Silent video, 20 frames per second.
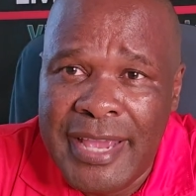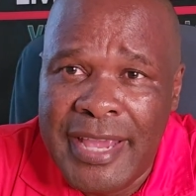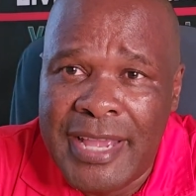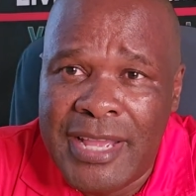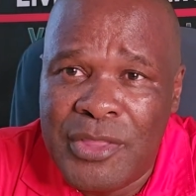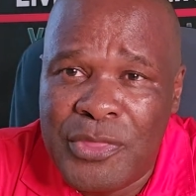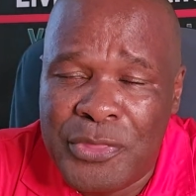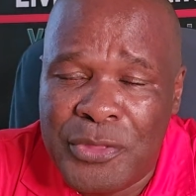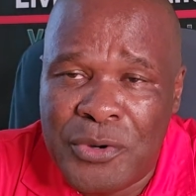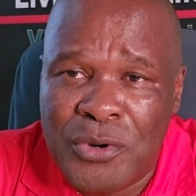
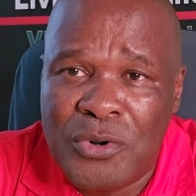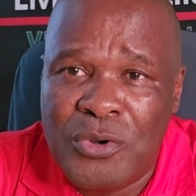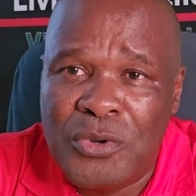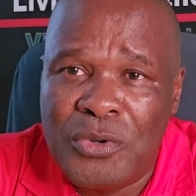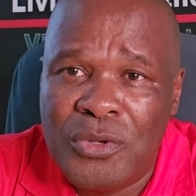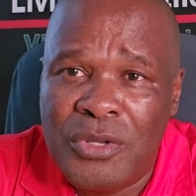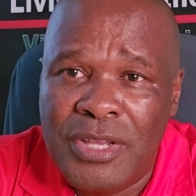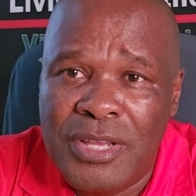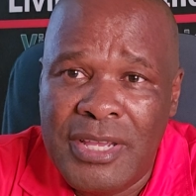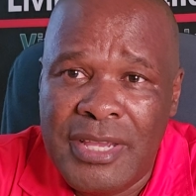uh,
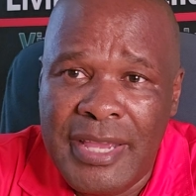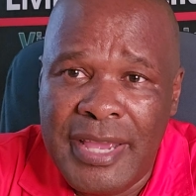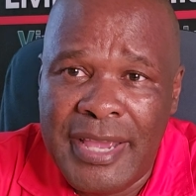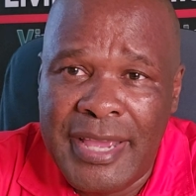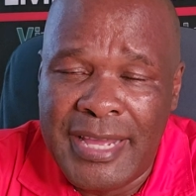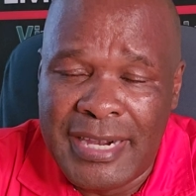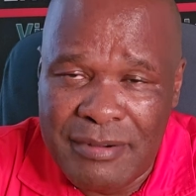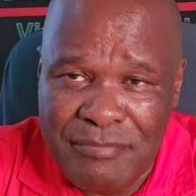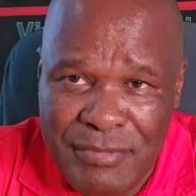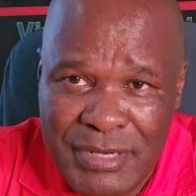through
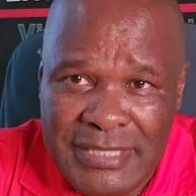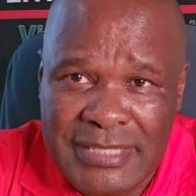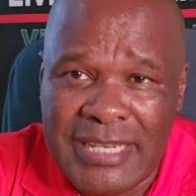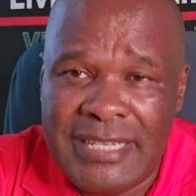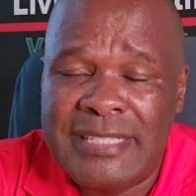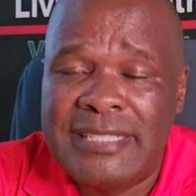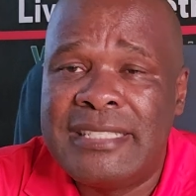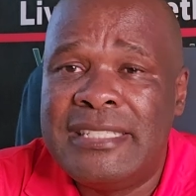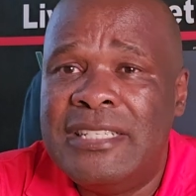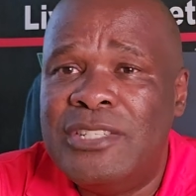uh,
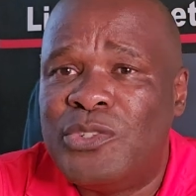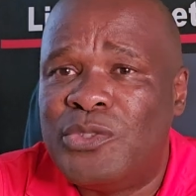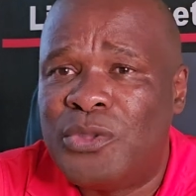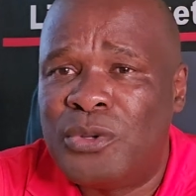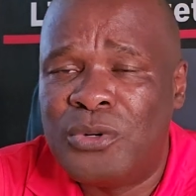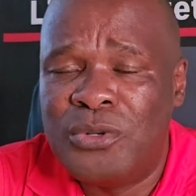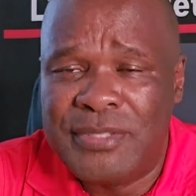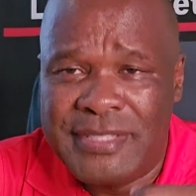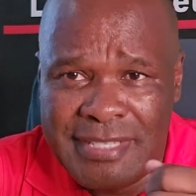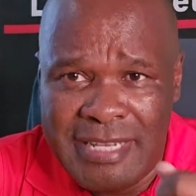remittances,
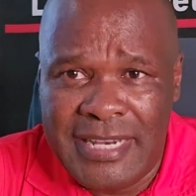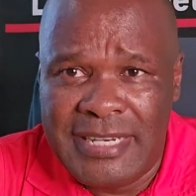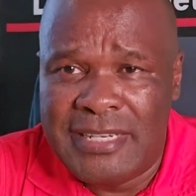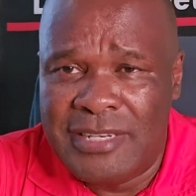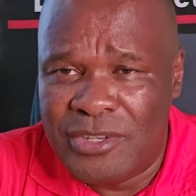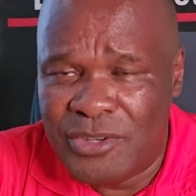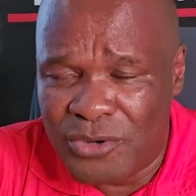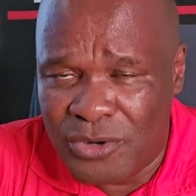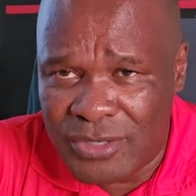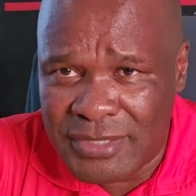through
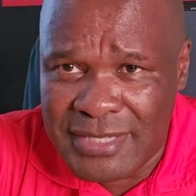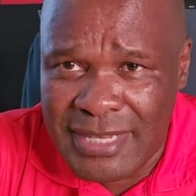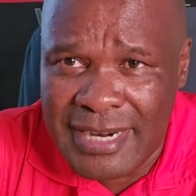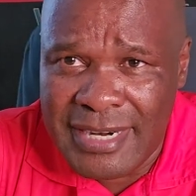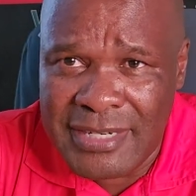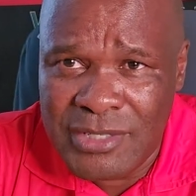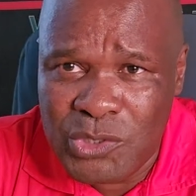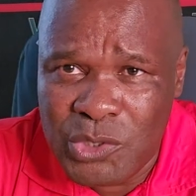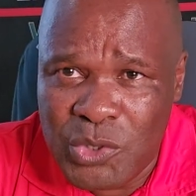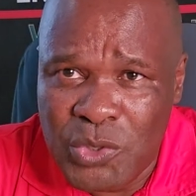sending
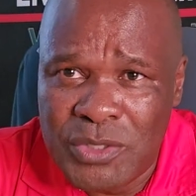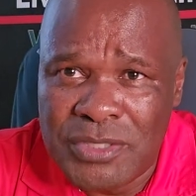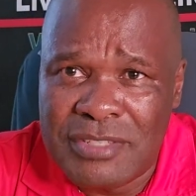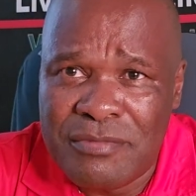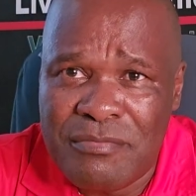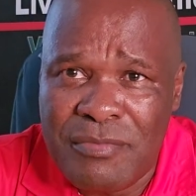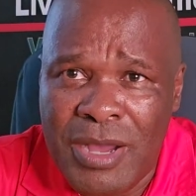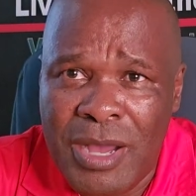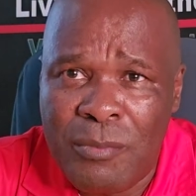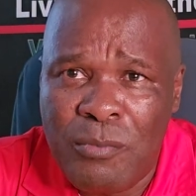groceries to
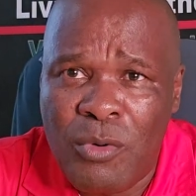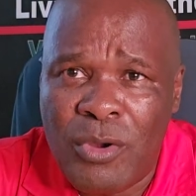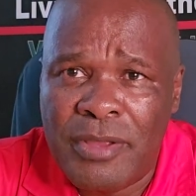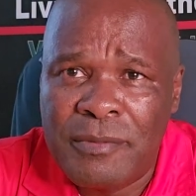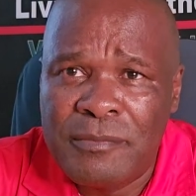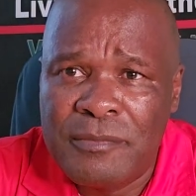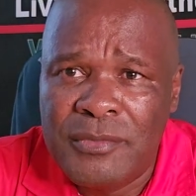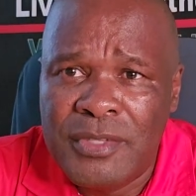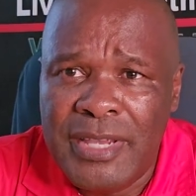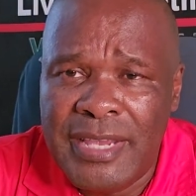
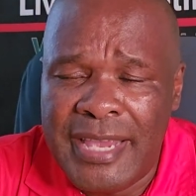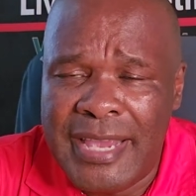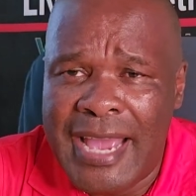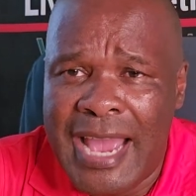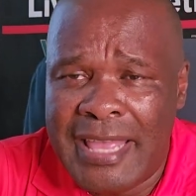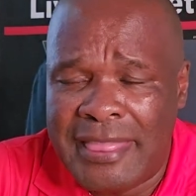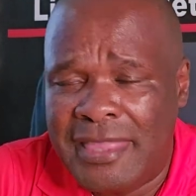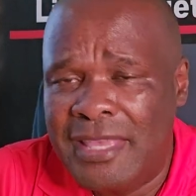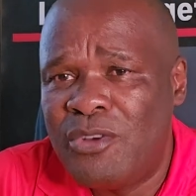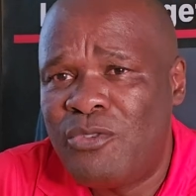Zimbabwe. Uh,
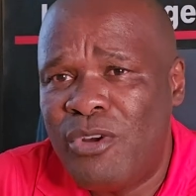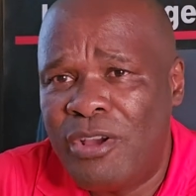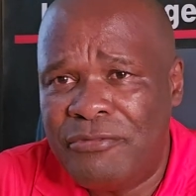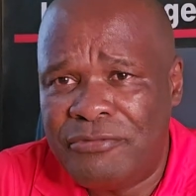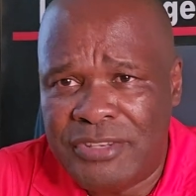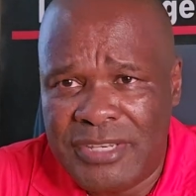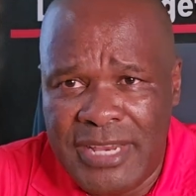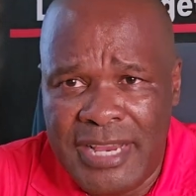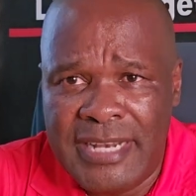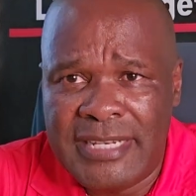I think
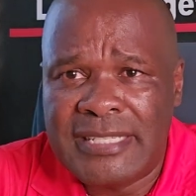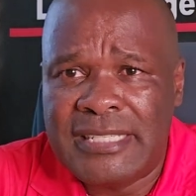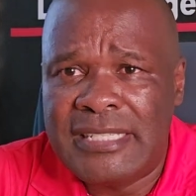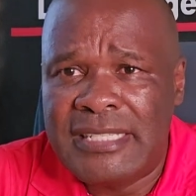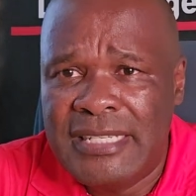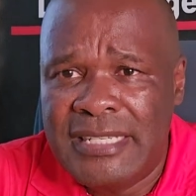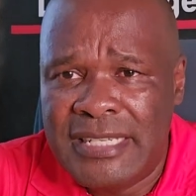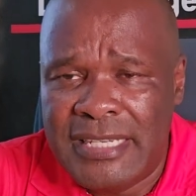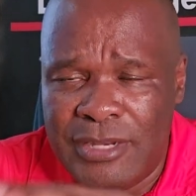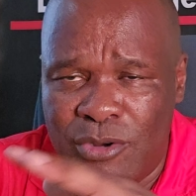we've dealt
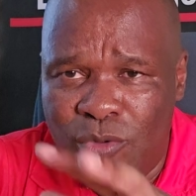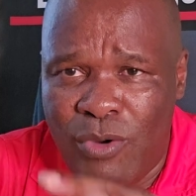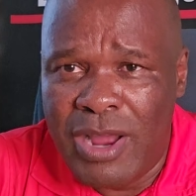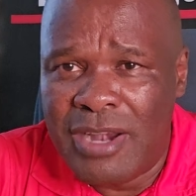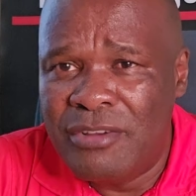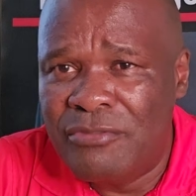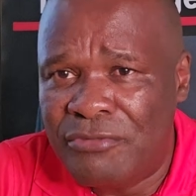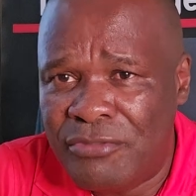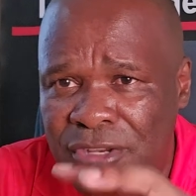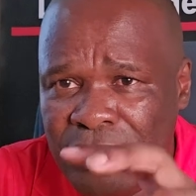in
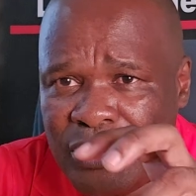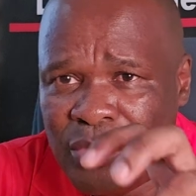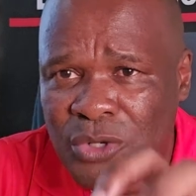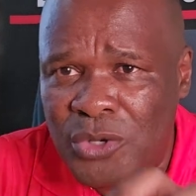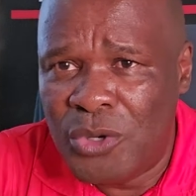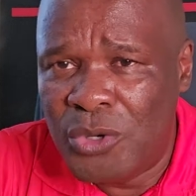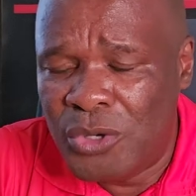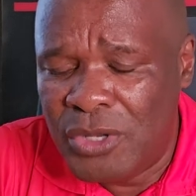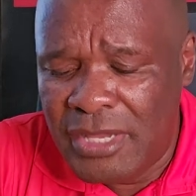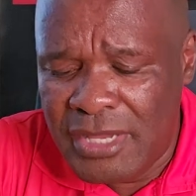one
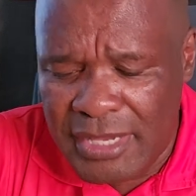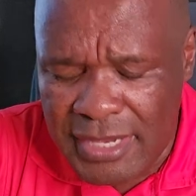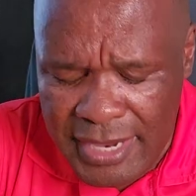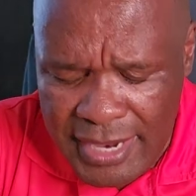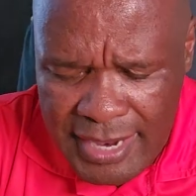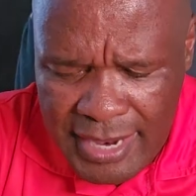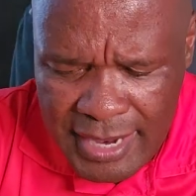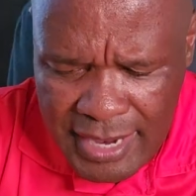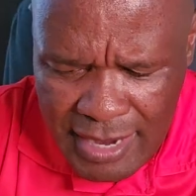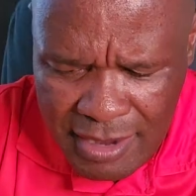video
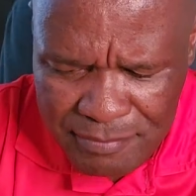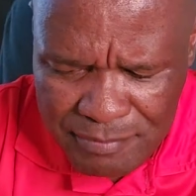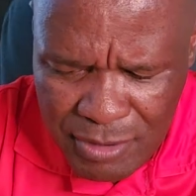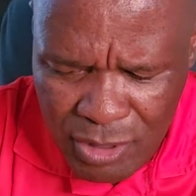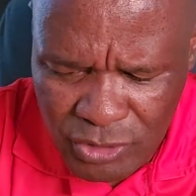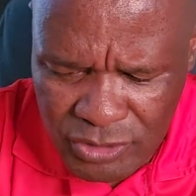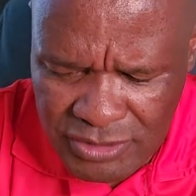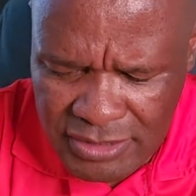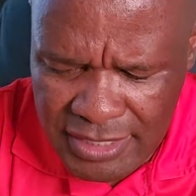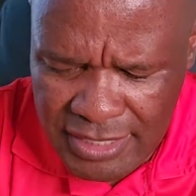uh,
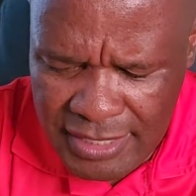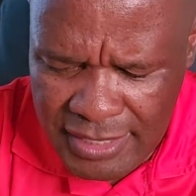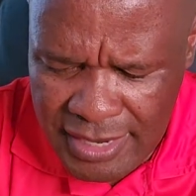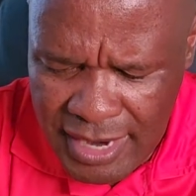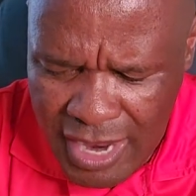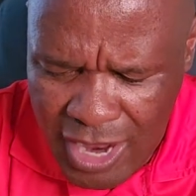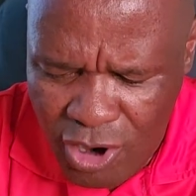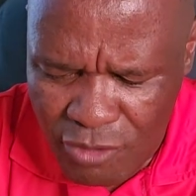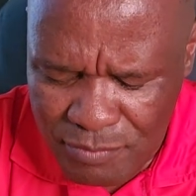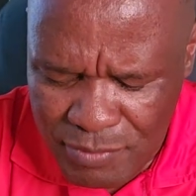about
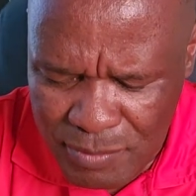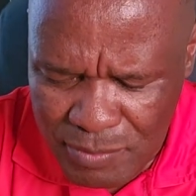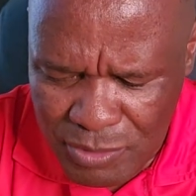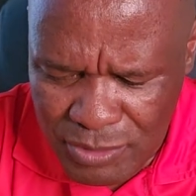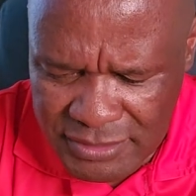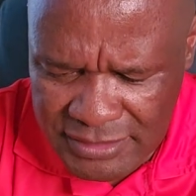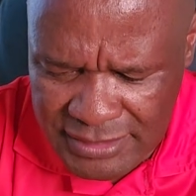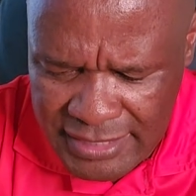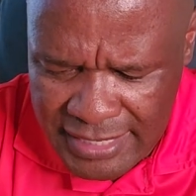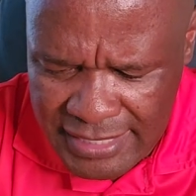uh, how
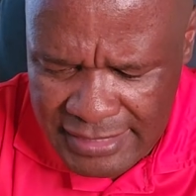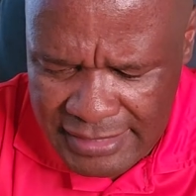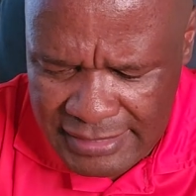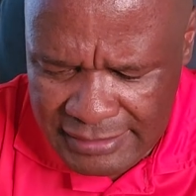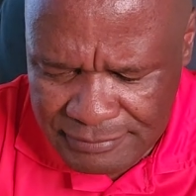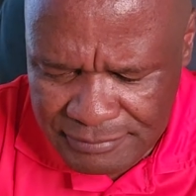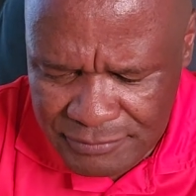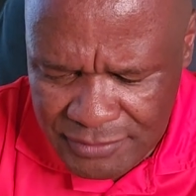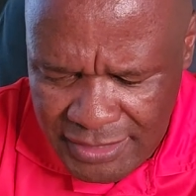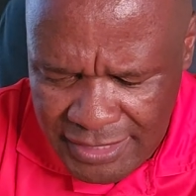people send
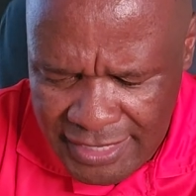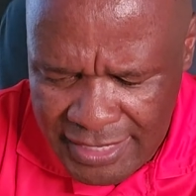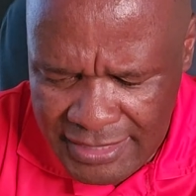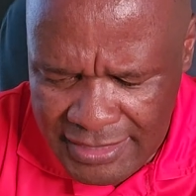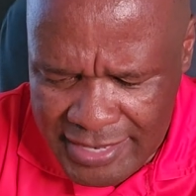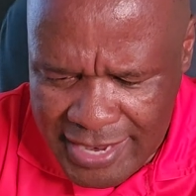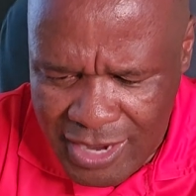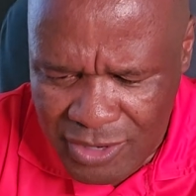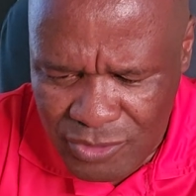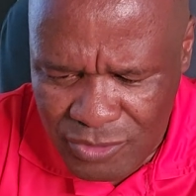uh,
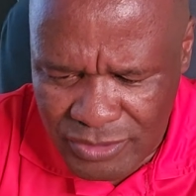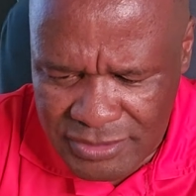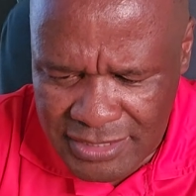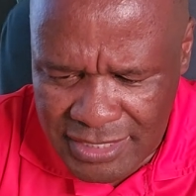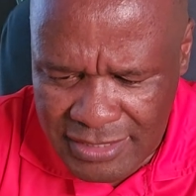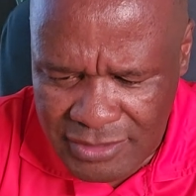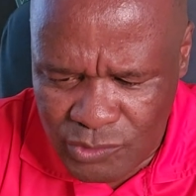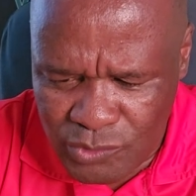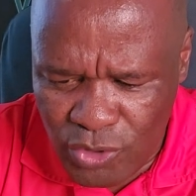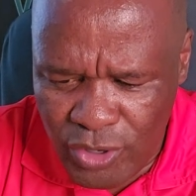their
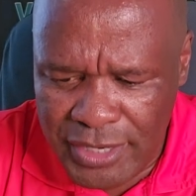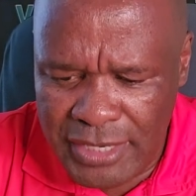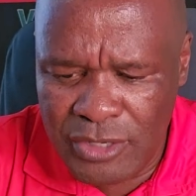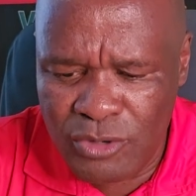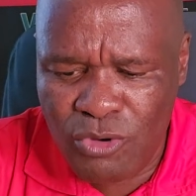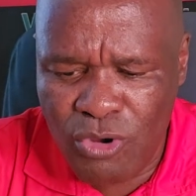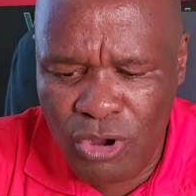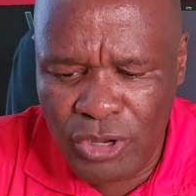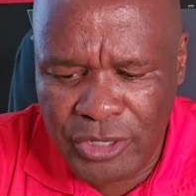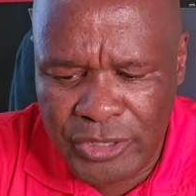groceries. So
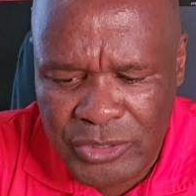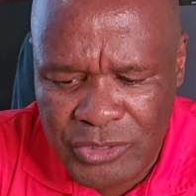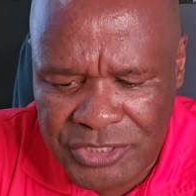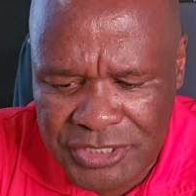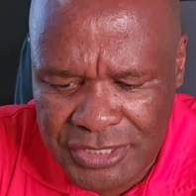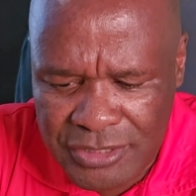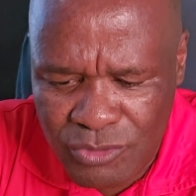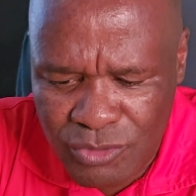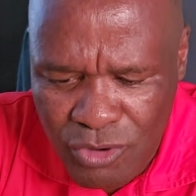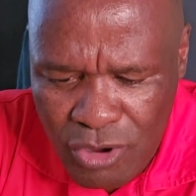in
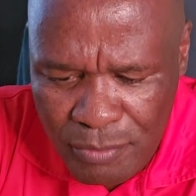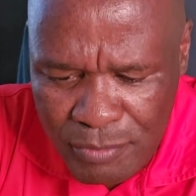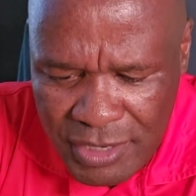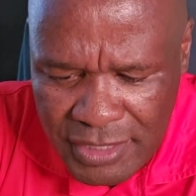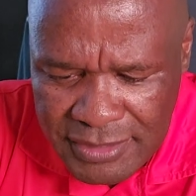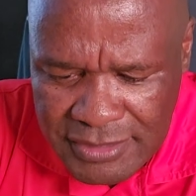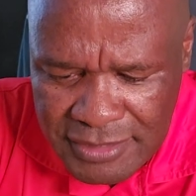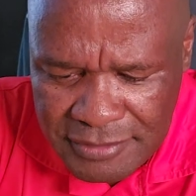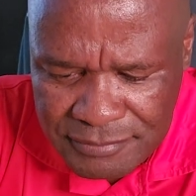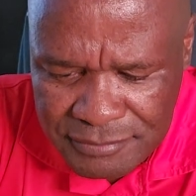conclusion,
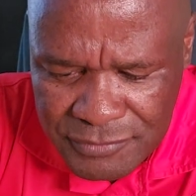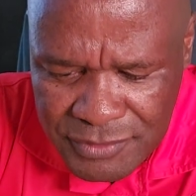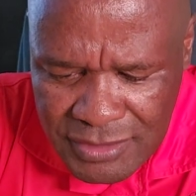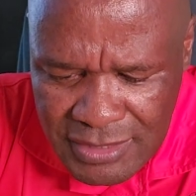Comrade